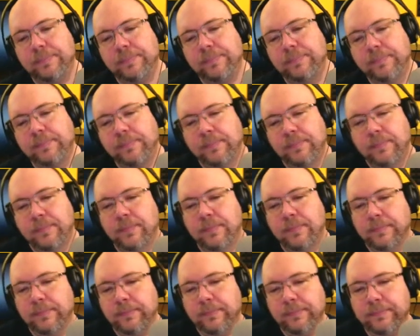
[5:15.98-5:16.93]

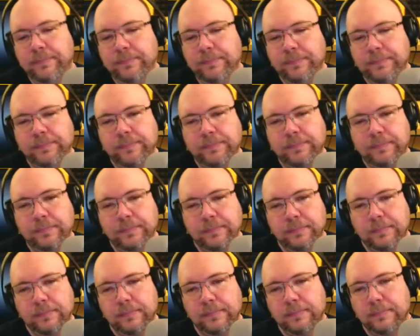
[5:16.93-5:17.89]

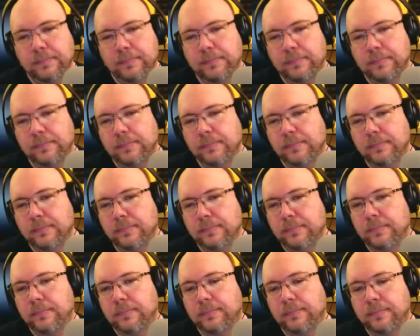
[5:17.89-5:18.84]

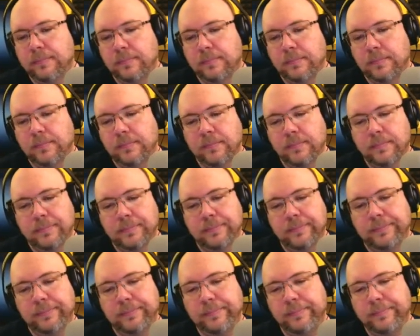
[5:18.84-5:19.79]

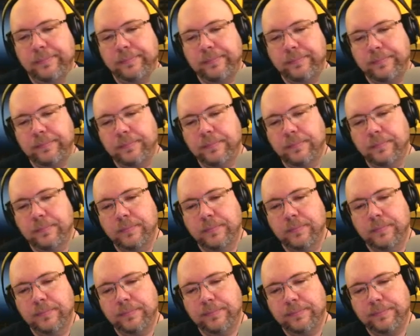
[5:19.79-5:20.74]

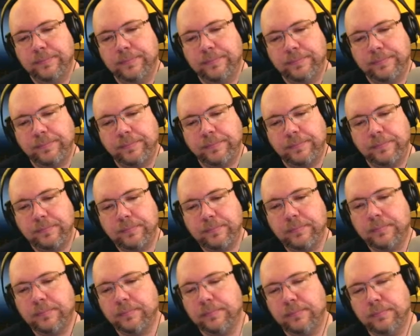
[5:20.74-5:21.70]

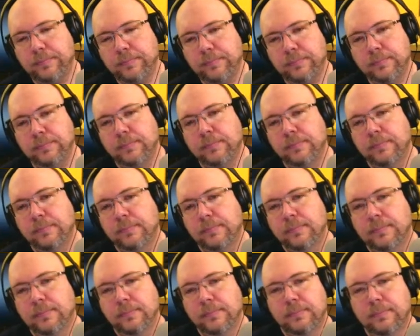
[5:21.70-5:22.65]

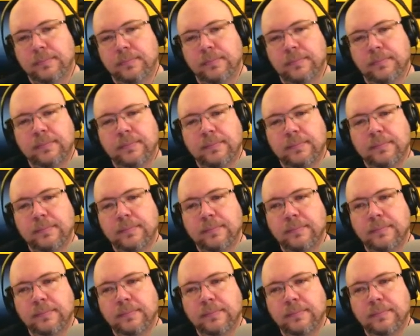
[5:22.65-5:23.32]
The person shown says nothing.